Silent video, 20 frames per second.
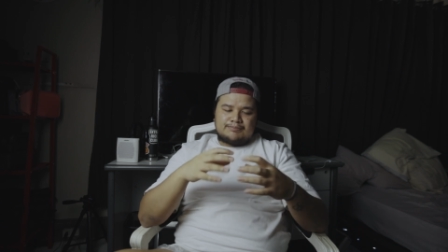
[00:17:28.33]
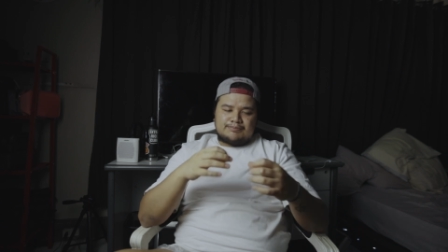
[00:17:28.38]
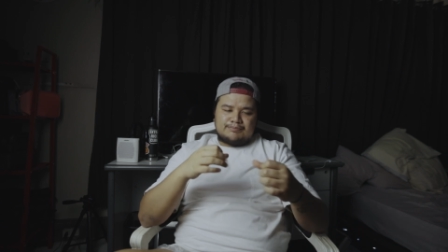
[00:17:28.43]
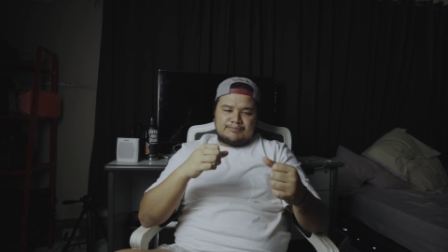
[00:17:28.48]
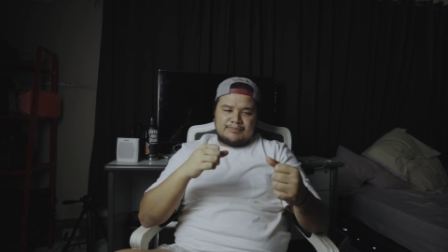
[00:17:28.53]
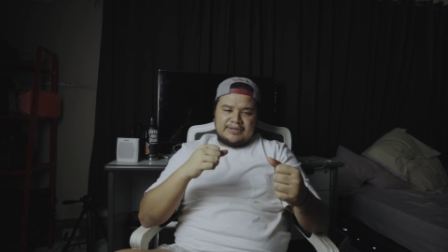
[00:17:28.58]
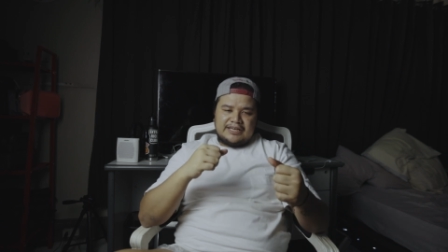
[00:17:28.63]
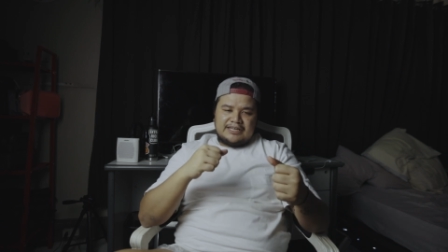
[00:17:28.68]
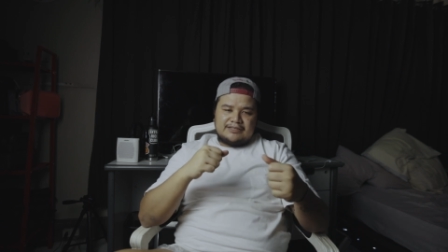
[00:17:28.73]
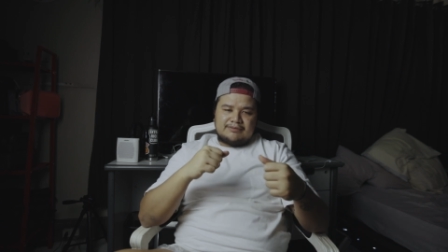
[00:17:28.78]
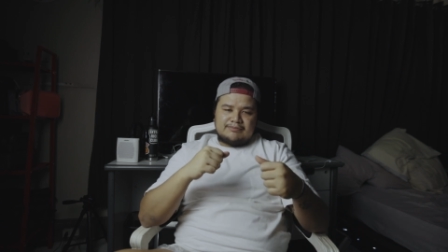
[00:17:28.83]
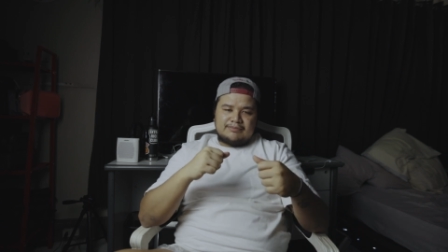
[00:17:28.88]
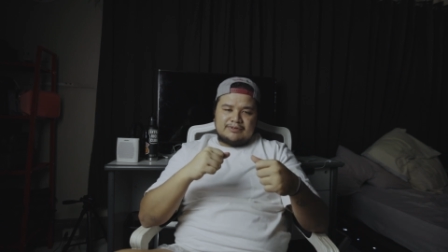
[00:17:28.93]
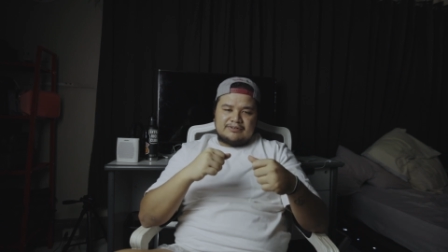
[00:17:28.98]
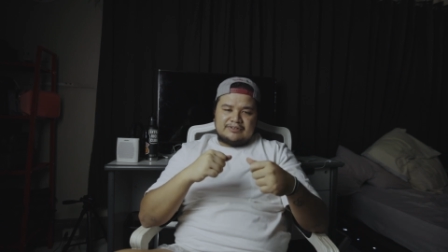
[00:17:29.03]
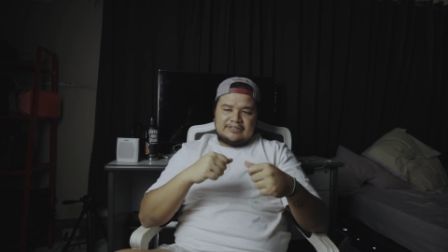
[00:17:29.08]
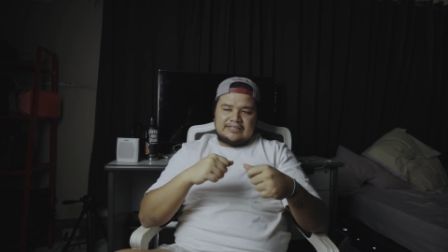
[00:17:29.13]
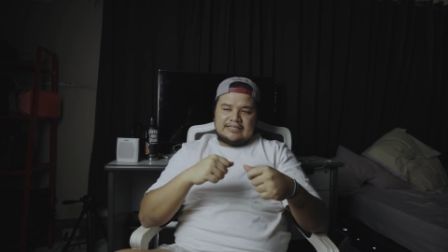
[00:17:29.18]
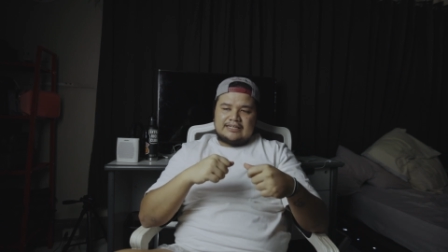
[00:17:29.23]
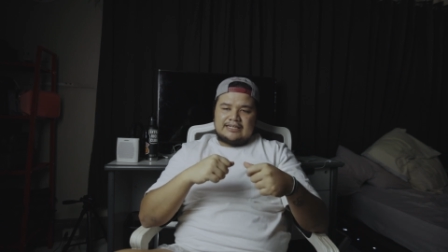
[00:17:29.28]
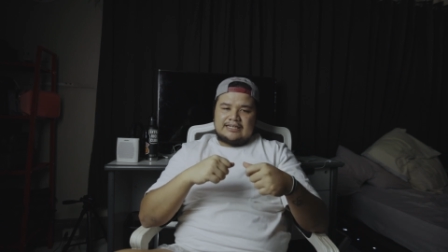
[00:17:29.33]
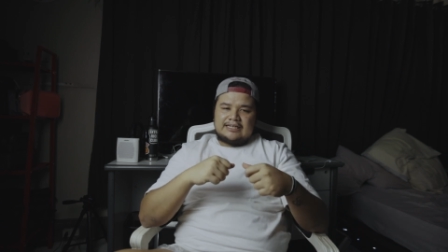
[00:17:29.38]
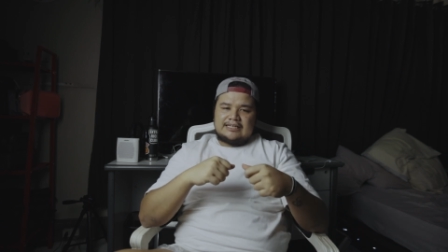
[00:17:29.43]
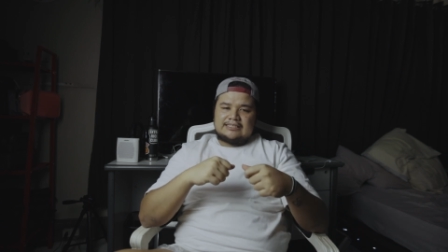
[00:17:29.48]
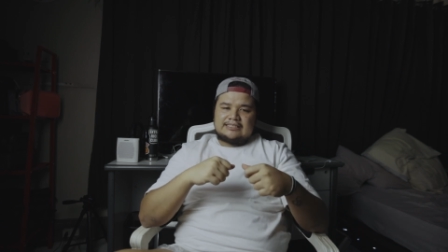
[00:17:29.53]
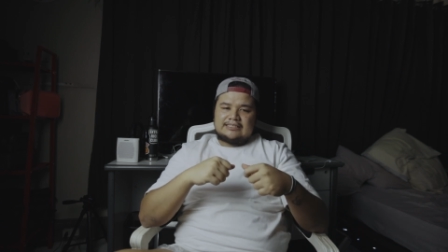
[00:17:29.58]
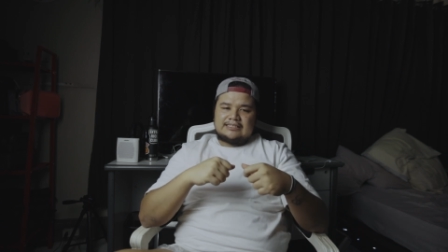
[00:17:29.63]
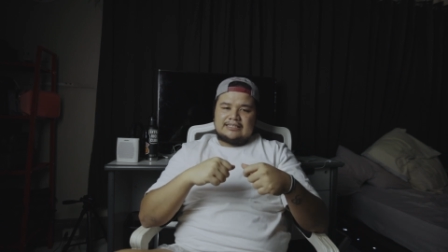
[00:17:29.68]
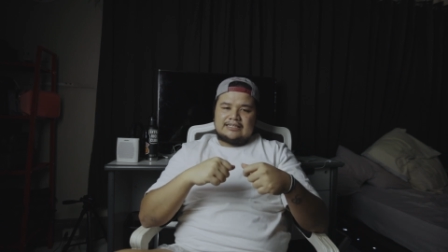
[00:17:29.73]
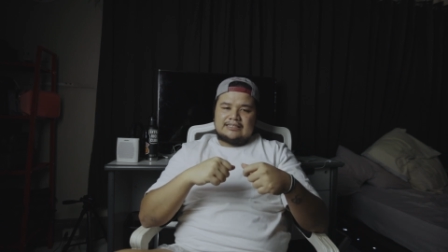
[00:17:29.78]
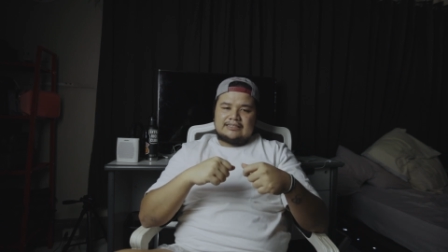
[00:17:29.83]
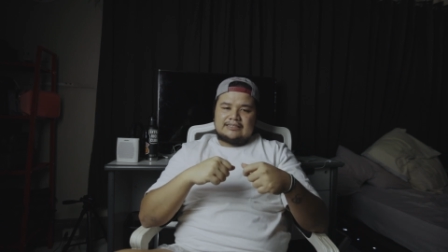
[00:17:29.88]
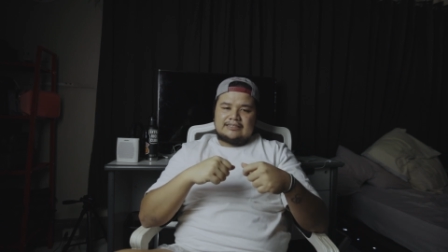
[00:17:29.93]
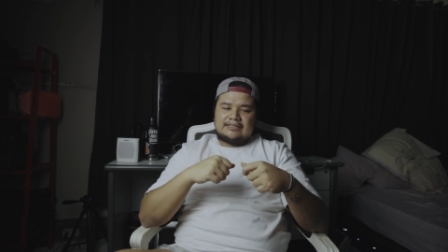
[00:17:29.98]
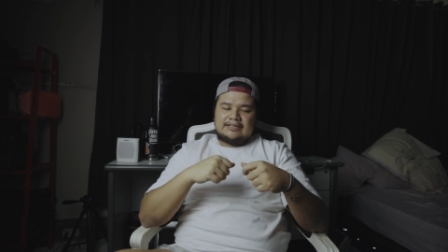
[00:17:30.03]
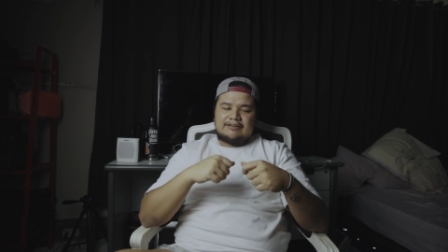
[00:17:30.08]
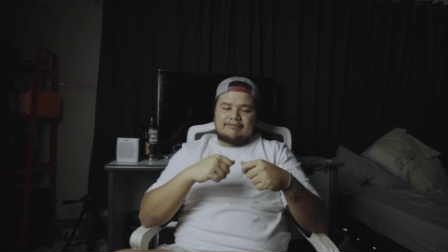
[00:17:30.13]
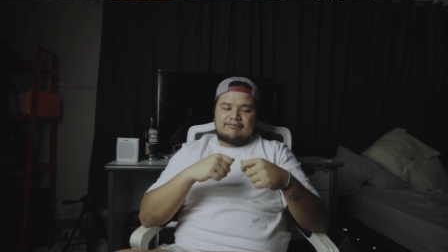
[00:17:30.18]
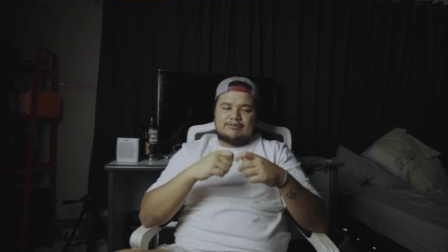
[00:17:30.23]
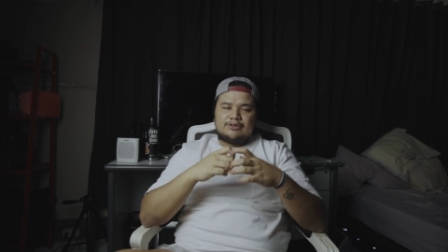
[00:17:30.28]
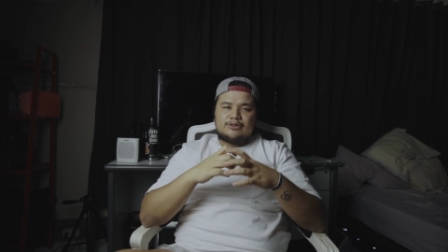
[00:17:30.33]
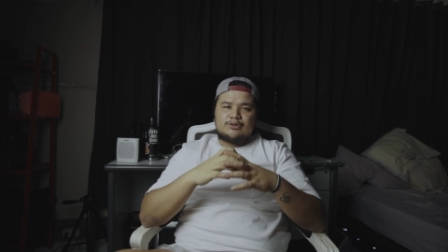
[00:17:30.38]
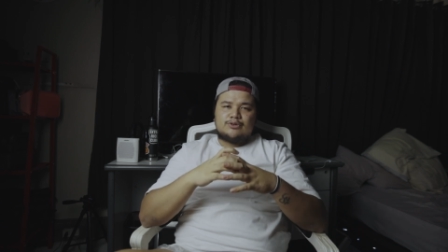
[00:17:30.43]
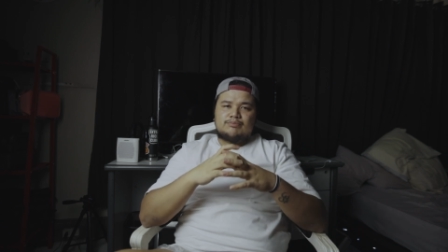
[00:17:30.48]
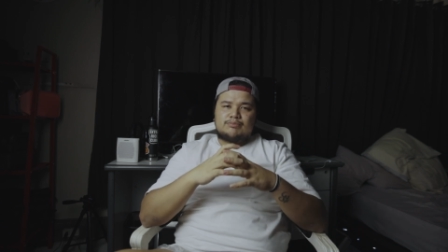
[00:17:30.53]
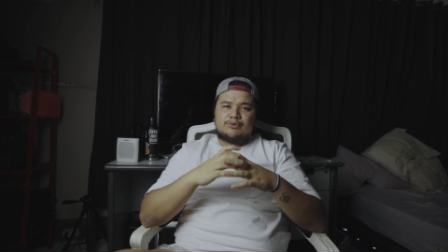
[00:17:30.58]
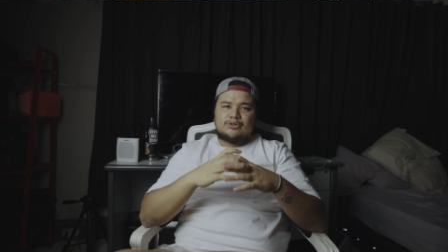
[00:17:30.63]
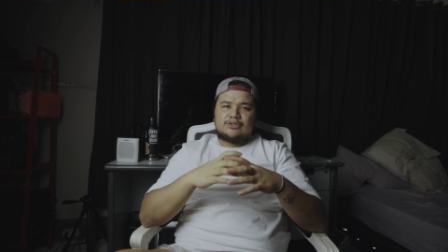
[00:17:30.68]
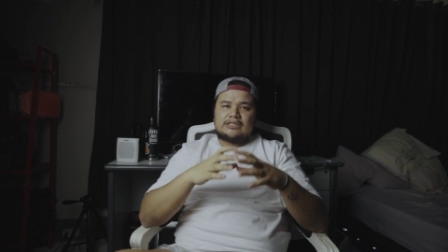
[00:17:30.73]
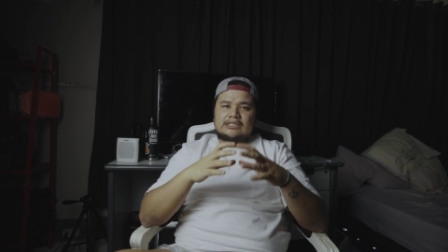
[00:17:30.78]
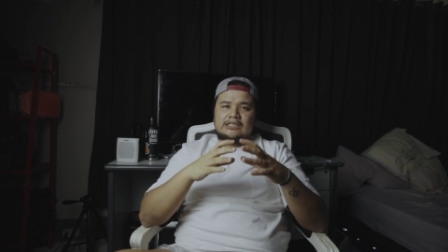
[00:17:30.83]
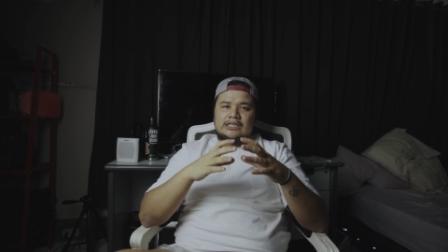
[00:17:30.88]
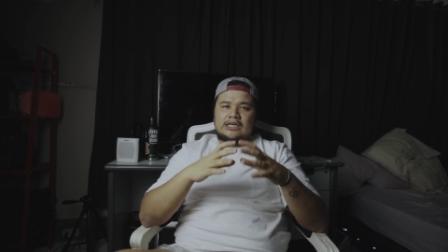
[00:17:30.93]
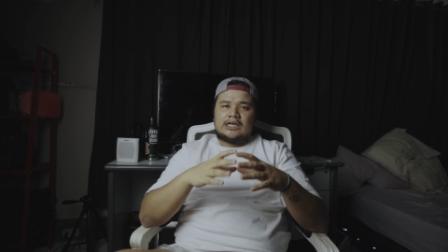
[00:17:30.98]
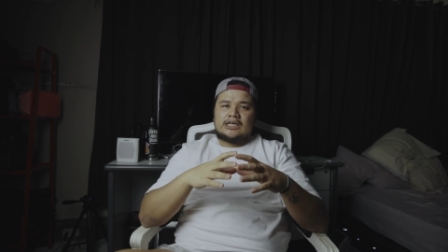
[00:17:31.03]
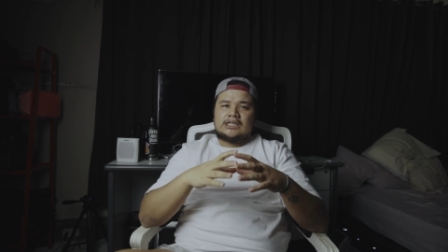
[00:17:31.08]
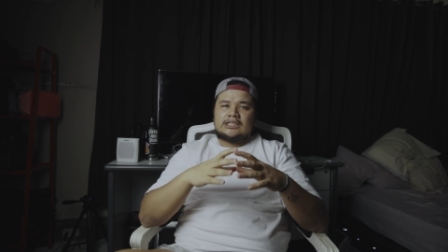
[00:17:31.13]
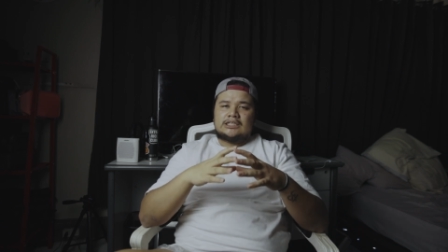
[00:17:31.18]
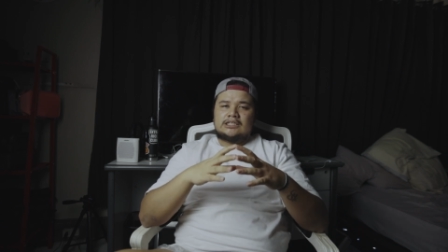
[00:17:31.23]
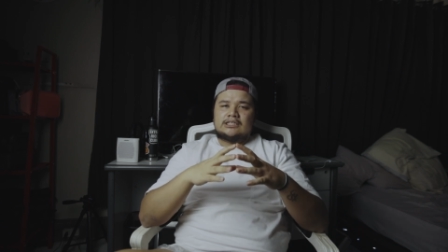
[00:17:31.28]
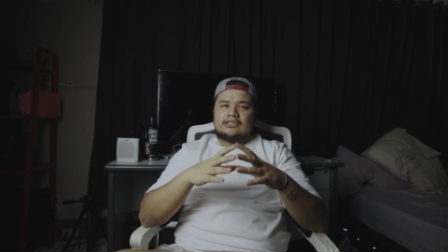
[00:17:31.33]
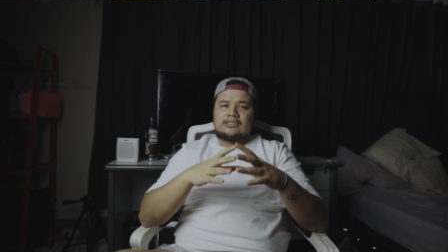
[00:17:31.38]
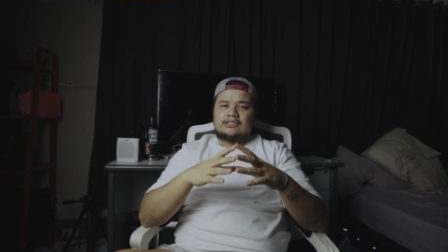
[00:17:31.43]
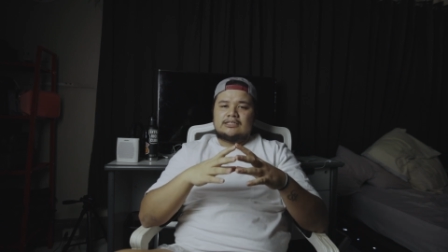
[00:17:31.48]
made me realize that if you put God